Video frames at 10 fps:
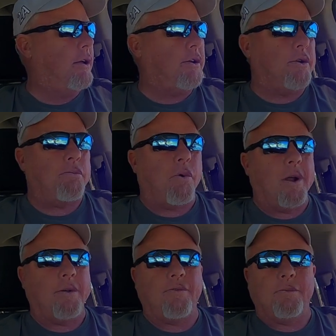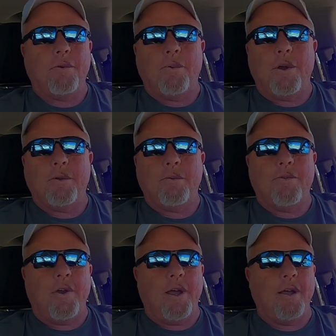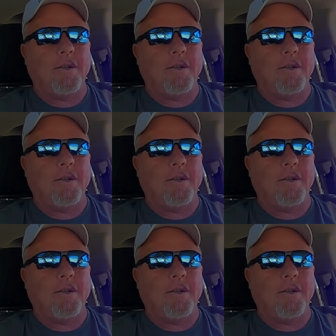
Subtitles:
Good break from the weather we've had.